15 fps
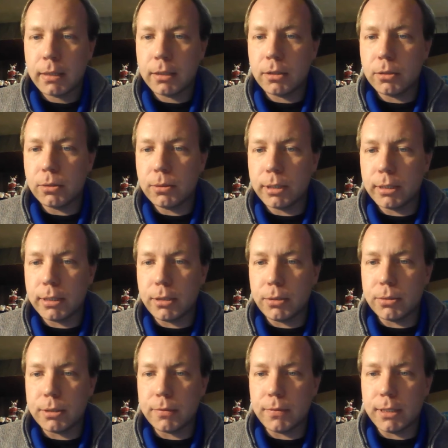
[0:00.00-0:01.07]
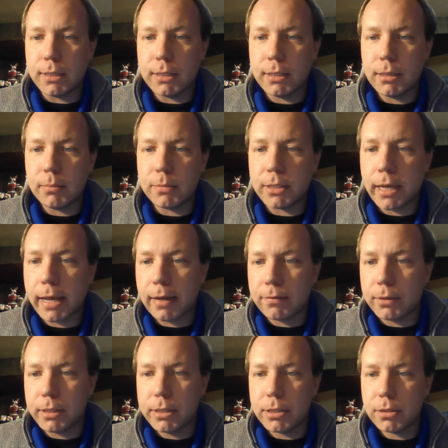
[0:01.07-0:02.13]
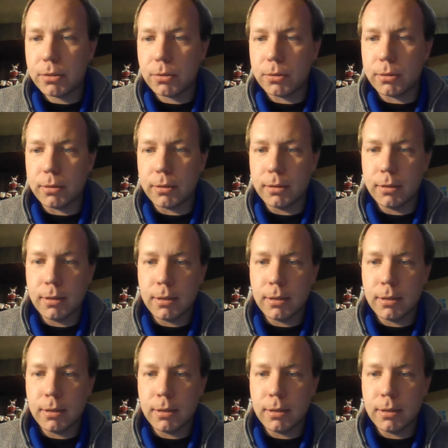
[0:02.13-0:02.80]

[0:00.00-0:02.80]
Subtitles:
including the use of the team's average or